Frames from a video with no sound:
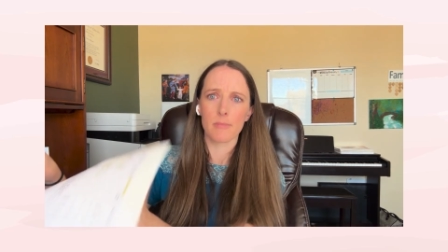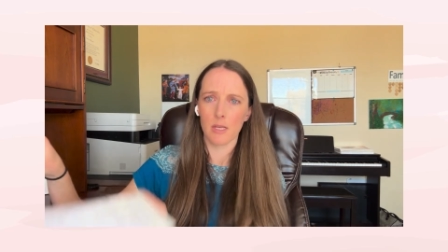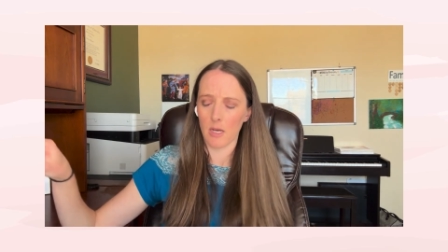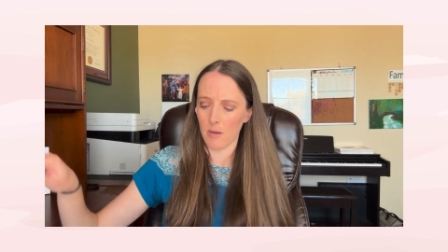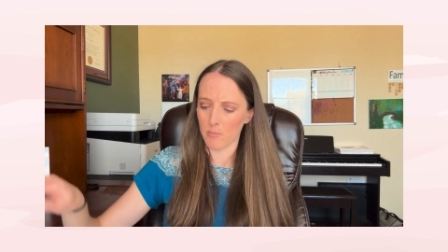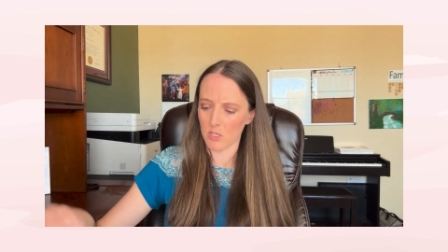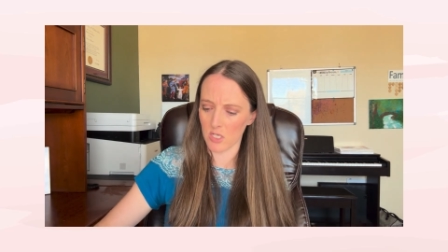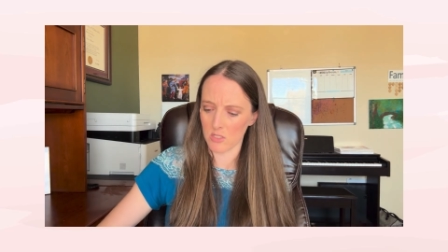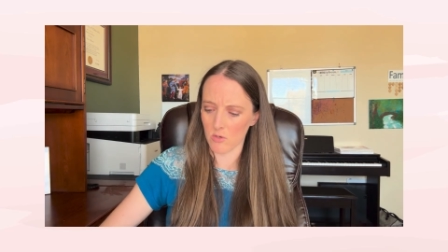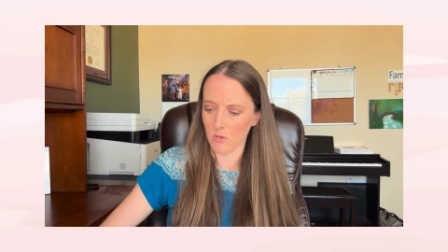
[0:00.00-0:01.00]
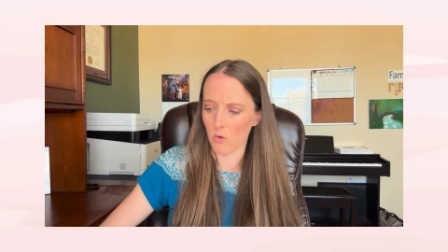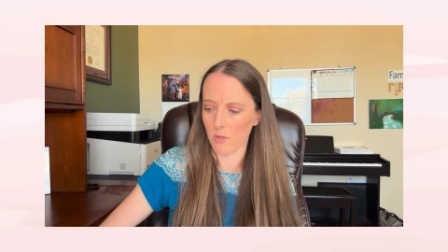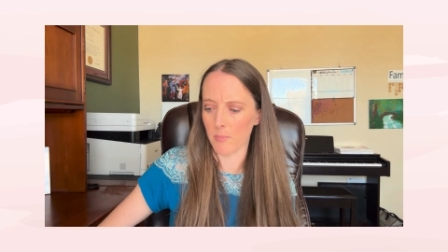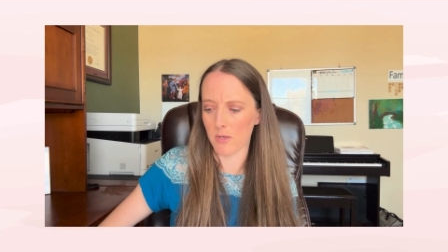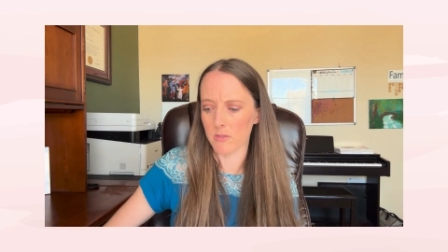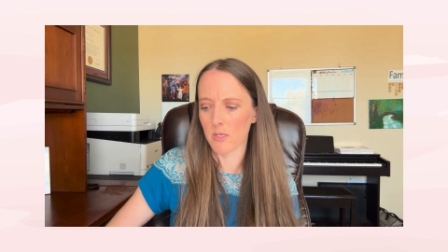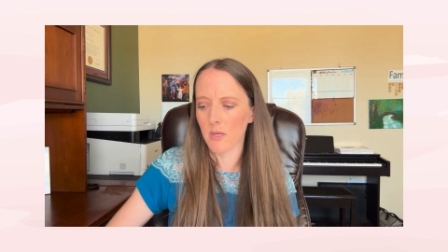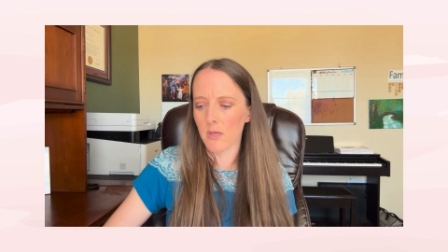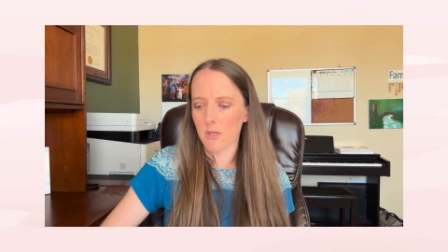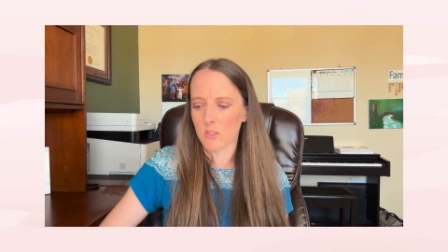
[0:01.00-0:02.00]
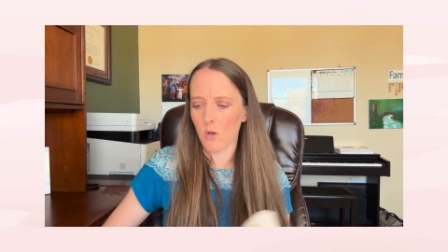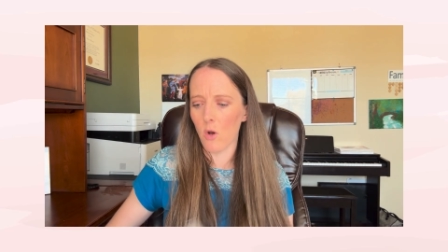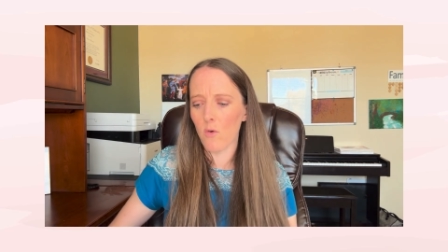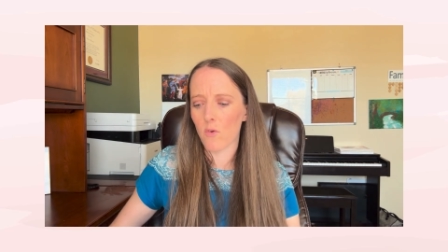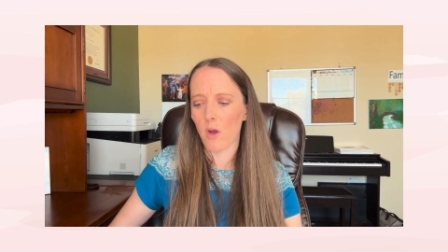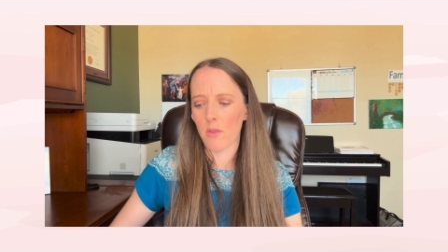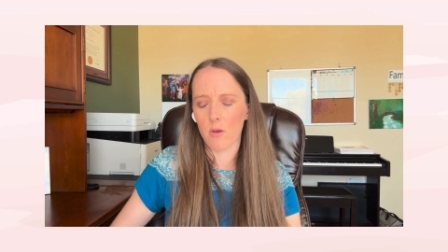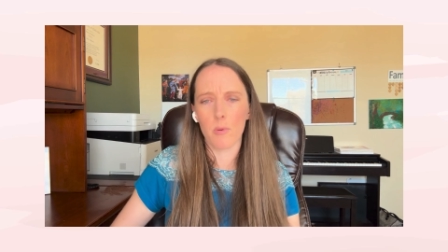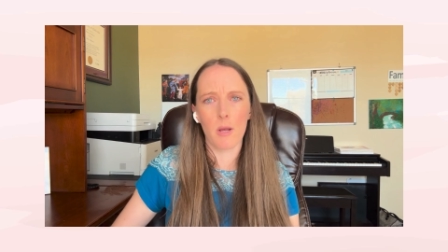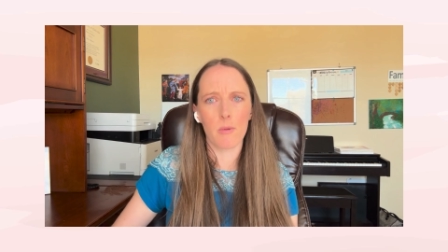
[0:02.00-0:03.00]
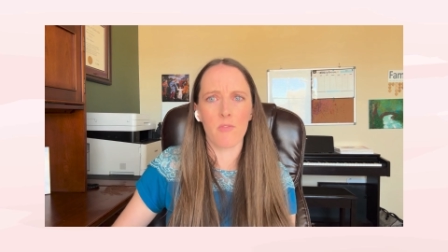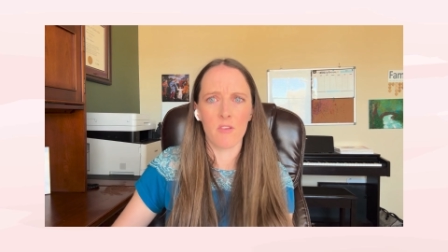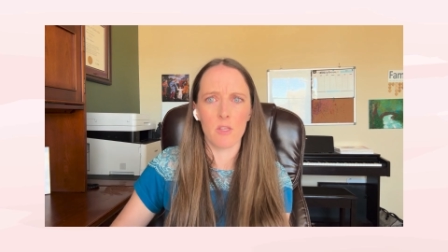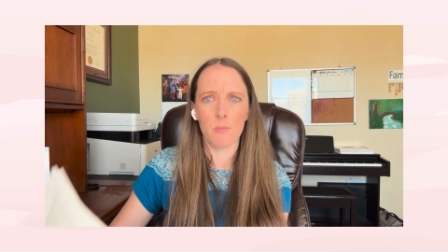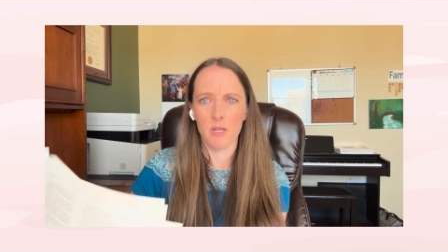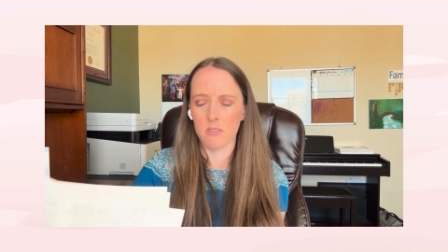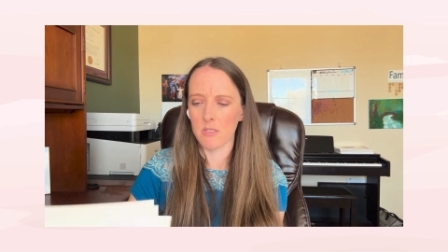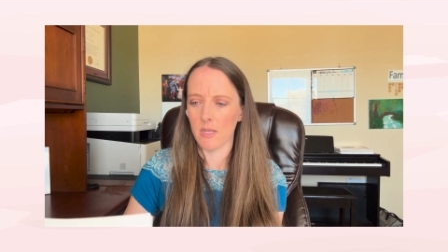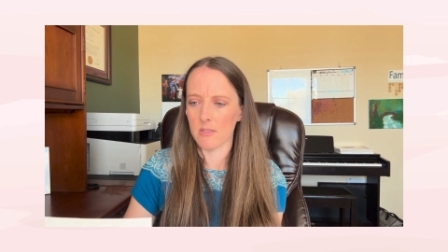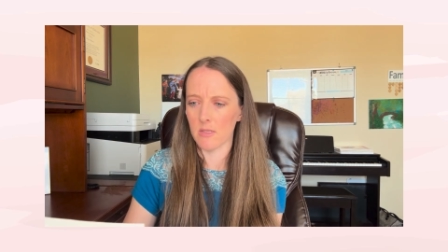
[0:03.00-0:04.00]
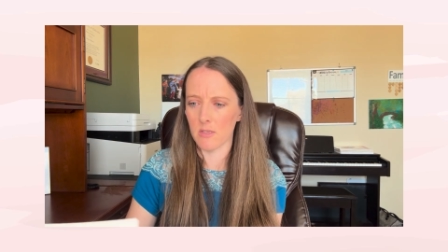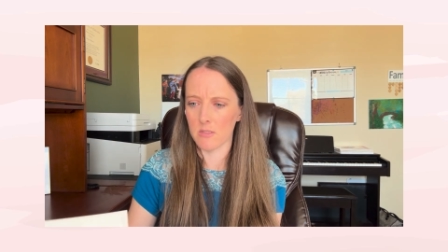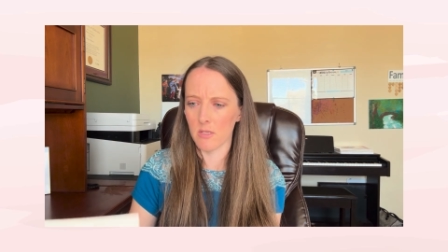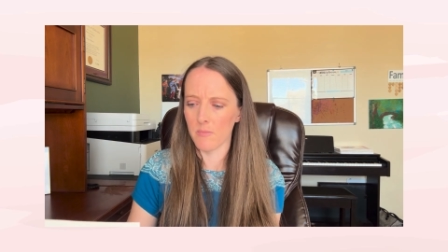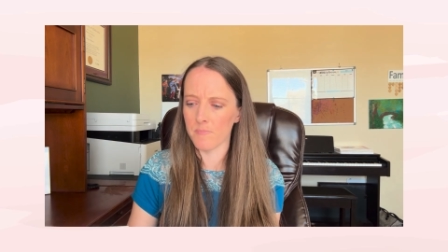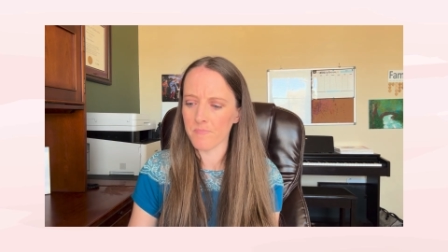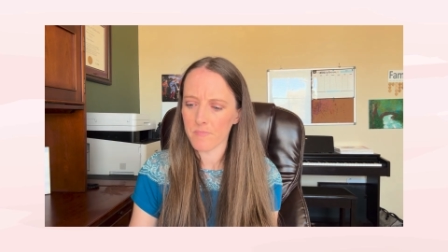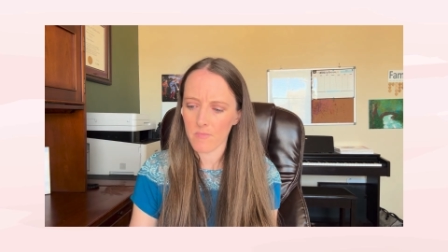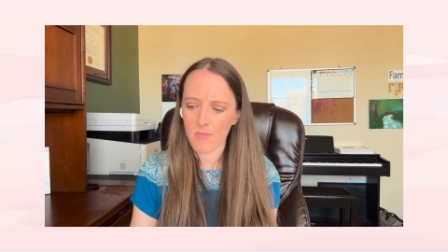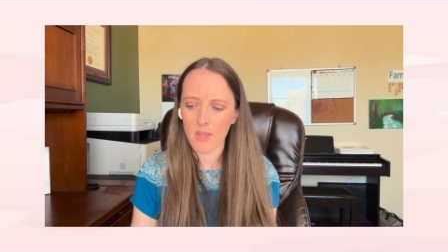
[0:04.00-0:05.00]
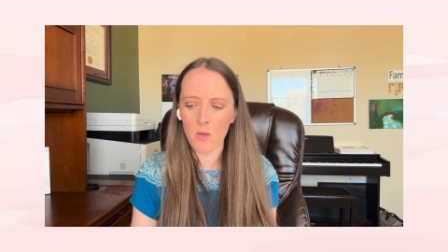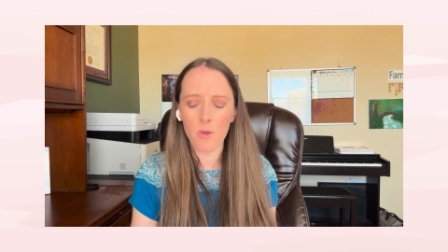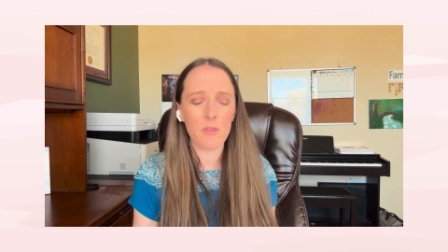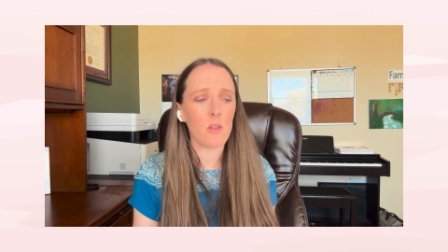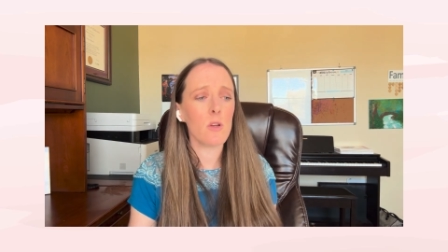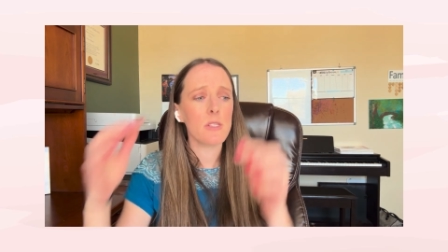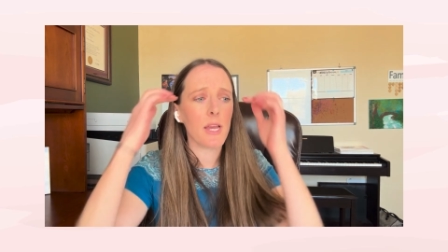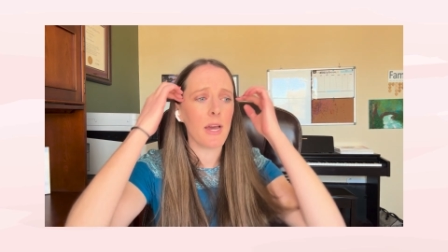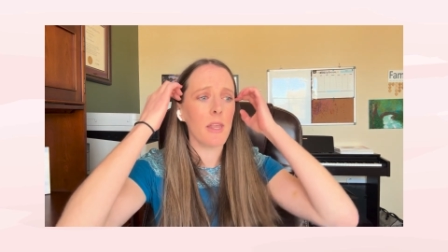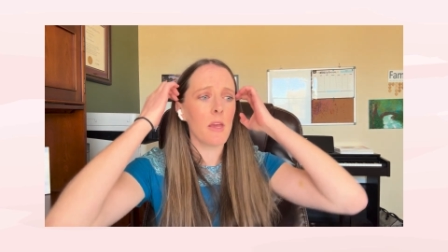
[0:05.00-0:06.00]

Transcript: progesterone only pills. So overall, there were probably 50 plus studies in this. And what they looked at